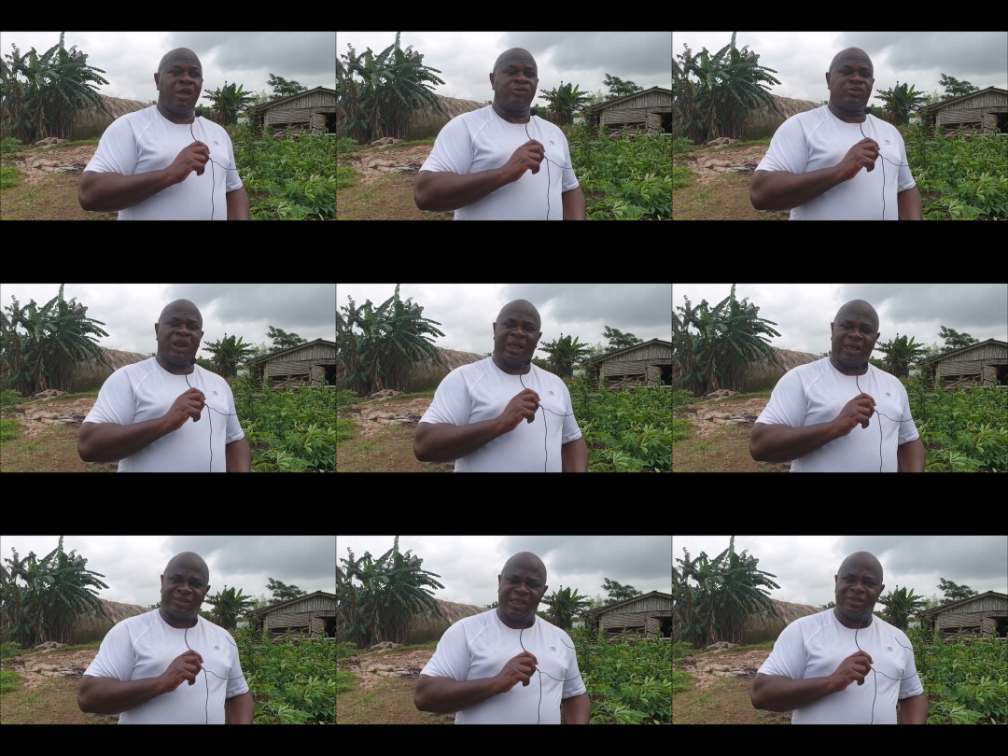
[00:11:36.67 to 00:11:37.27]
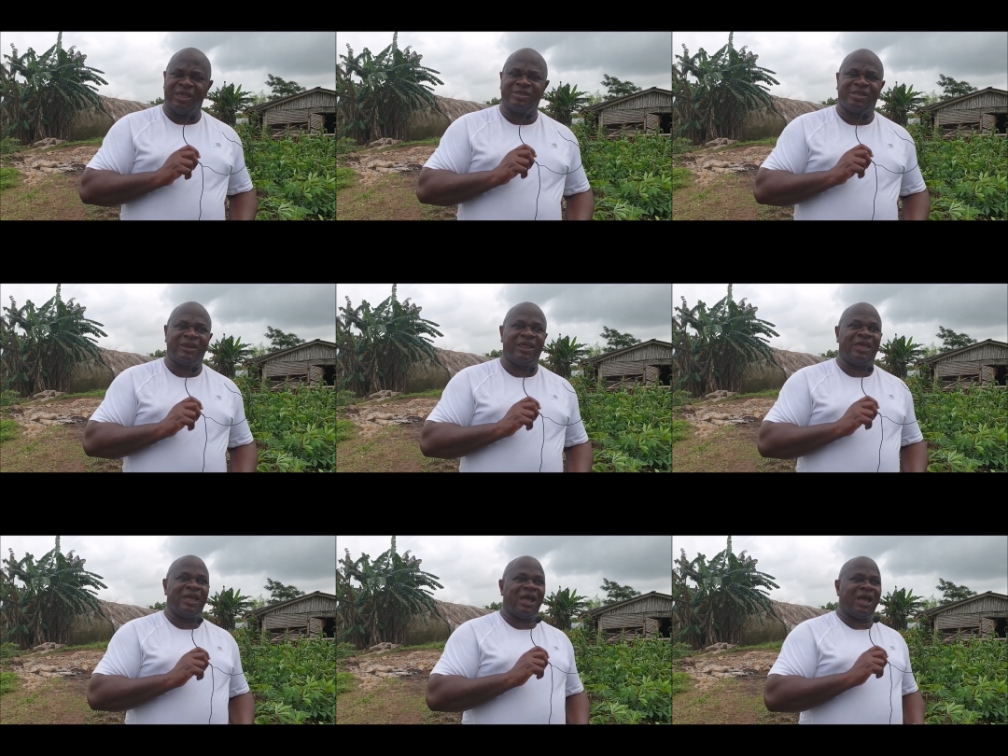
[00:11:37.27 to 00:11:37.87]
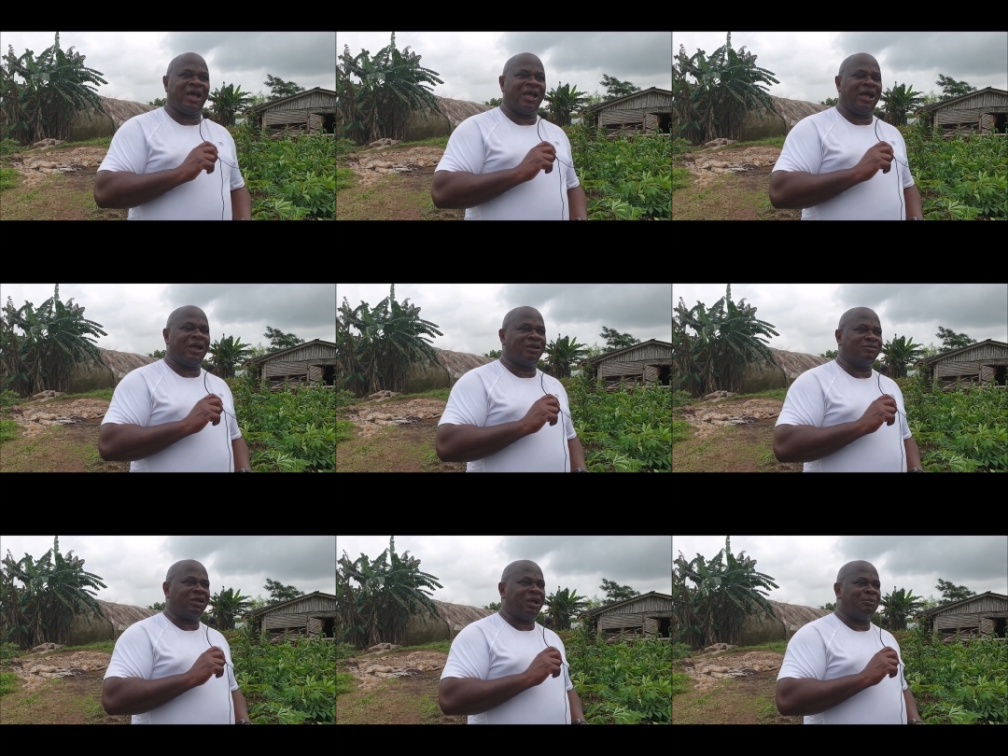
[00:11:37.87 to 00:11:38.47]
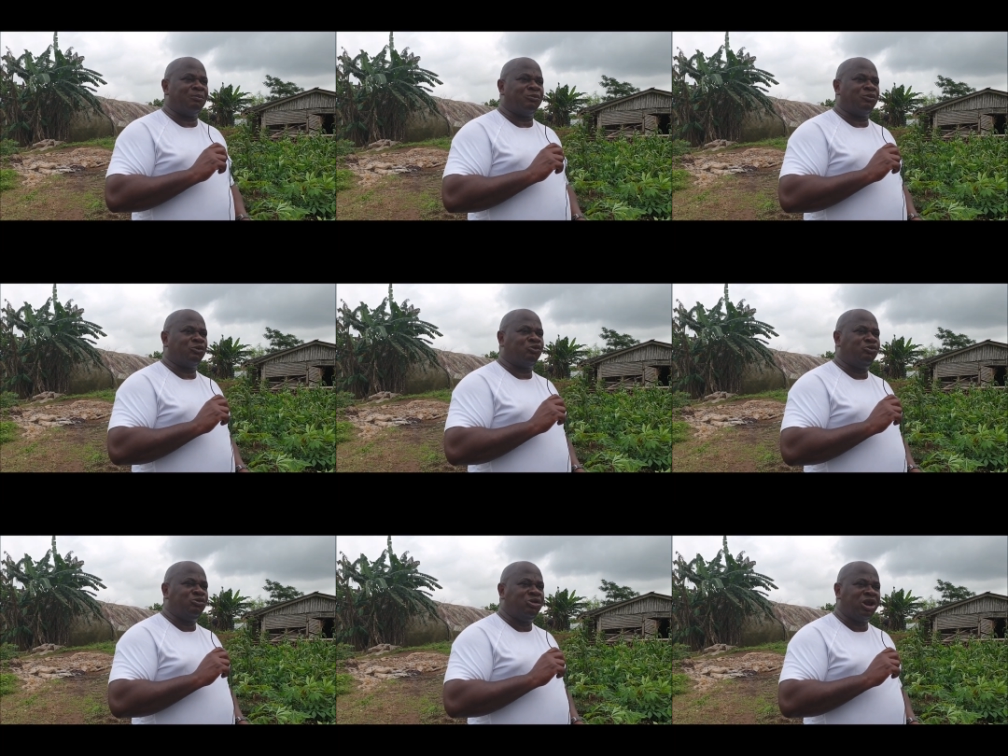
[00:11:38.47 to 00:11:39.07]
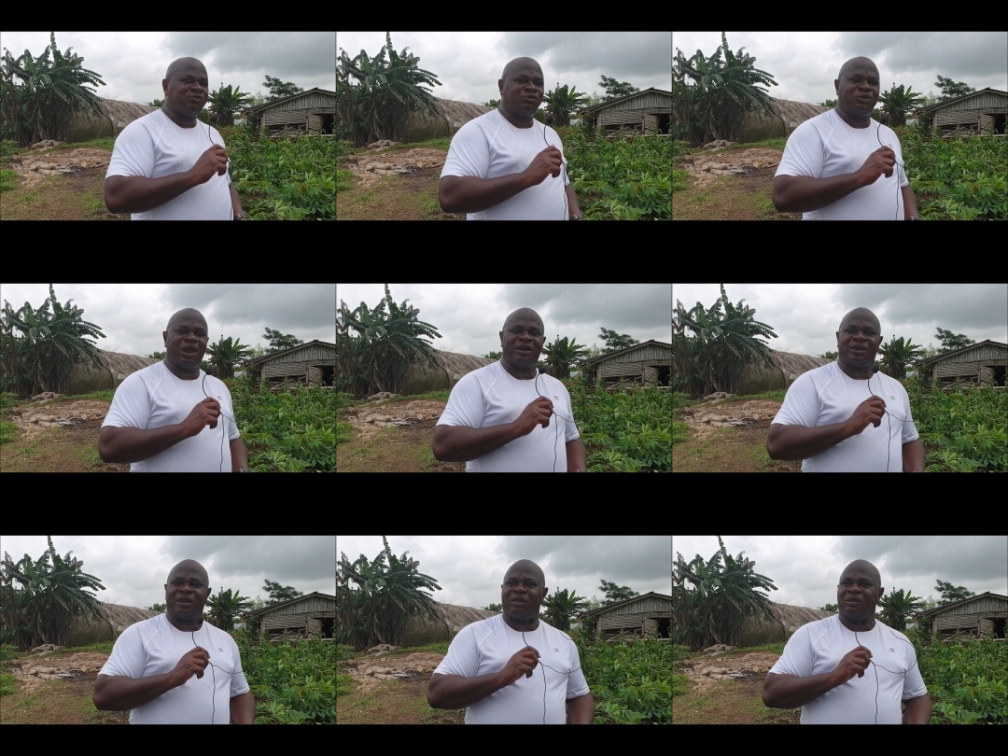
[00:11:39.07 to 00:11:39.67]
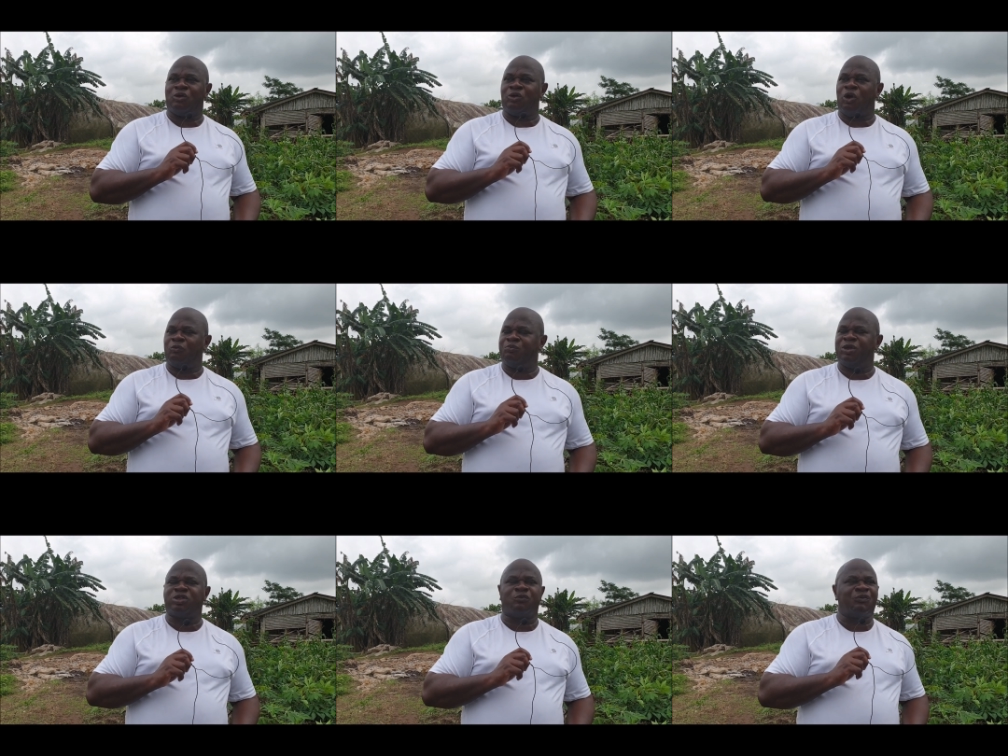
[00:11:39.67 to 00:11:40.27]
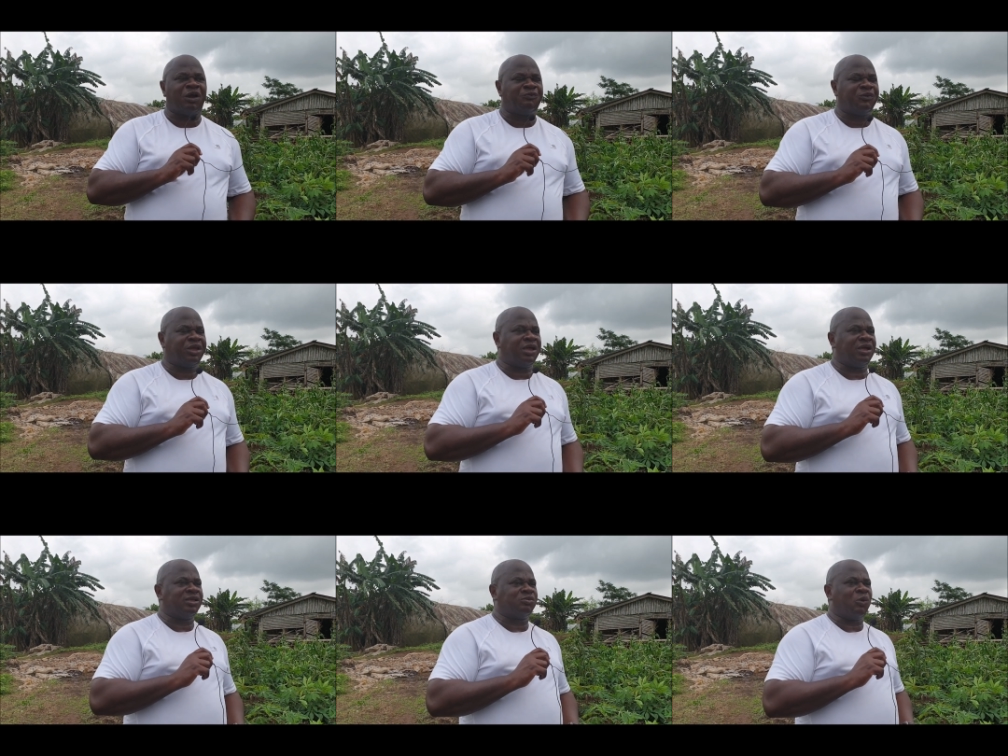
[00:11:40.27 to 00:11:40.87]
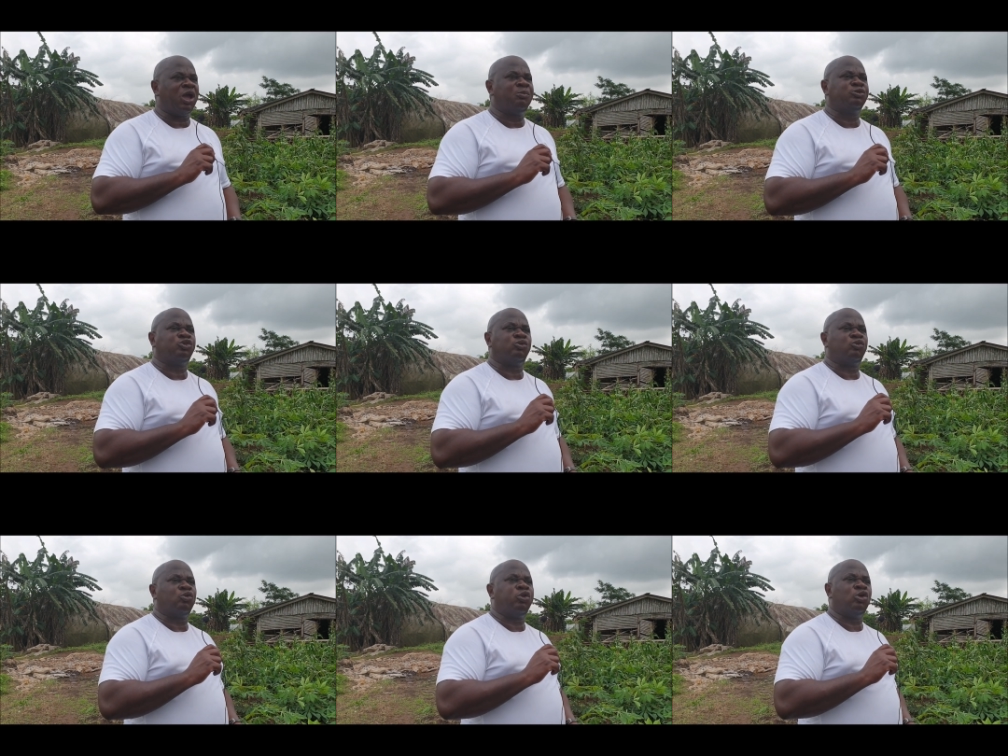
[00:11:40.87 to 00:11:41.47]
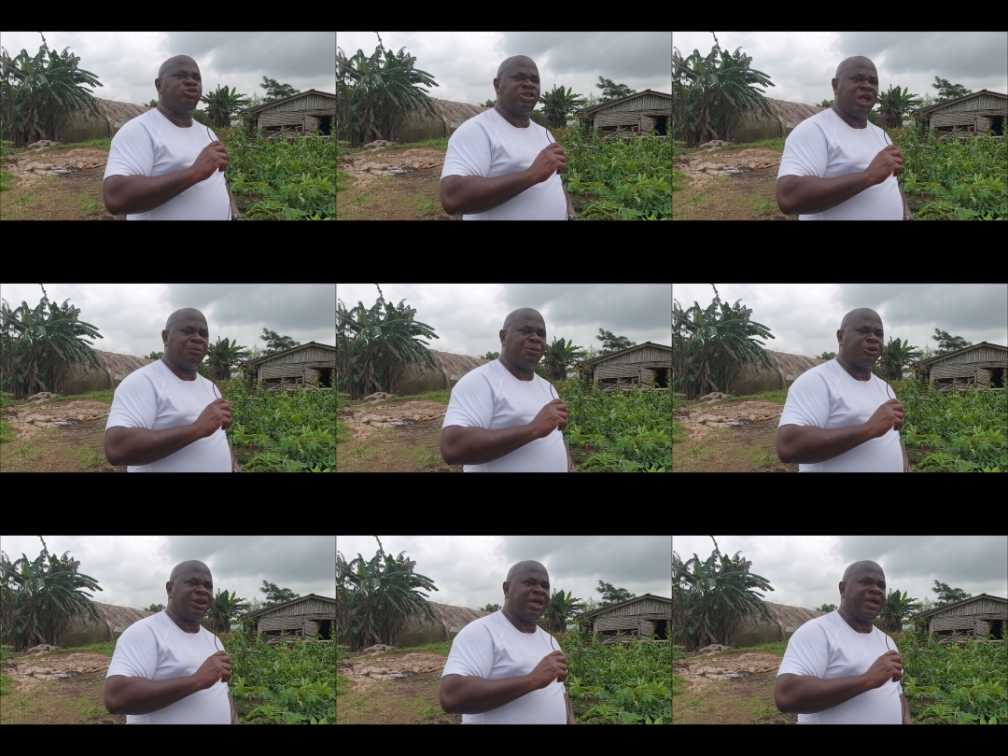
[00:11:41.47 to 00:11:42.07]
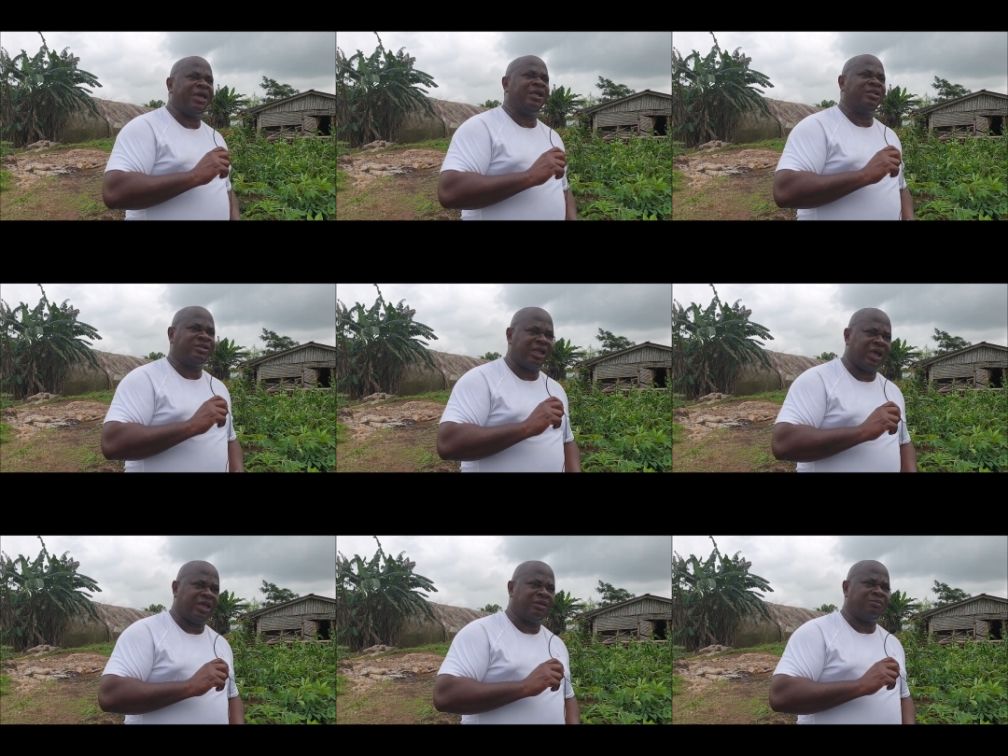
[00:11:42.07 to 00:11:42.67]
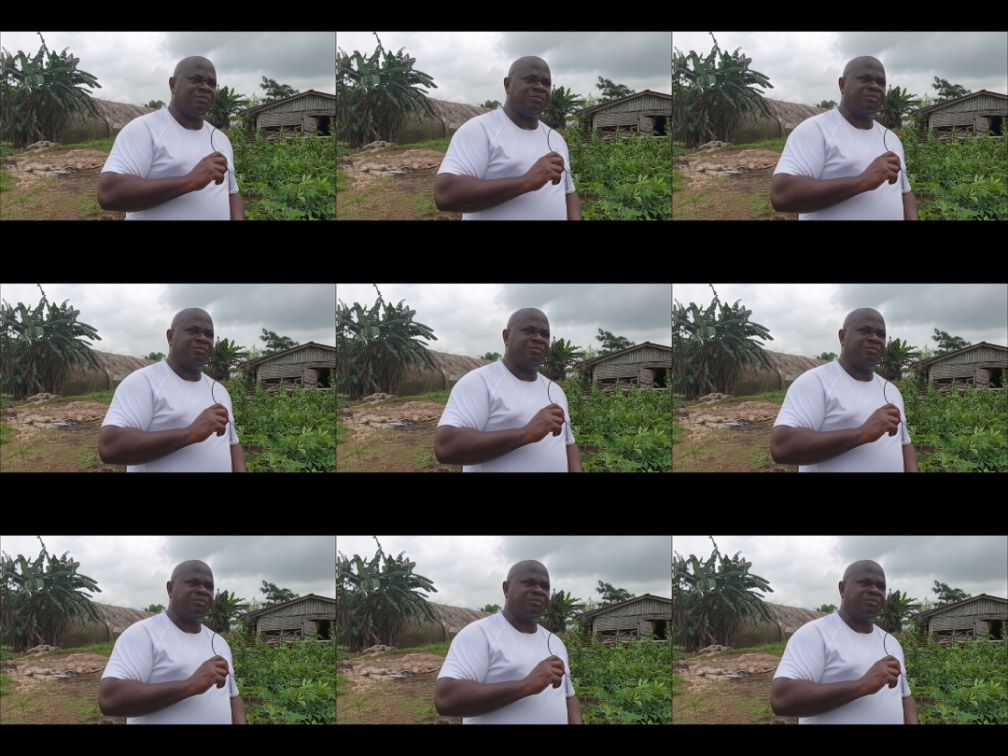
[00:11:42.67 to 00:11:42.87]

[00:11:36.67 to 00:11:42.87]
So like I said yesterday, I, I, I'm grateful that the government of Africa were able to close their border in time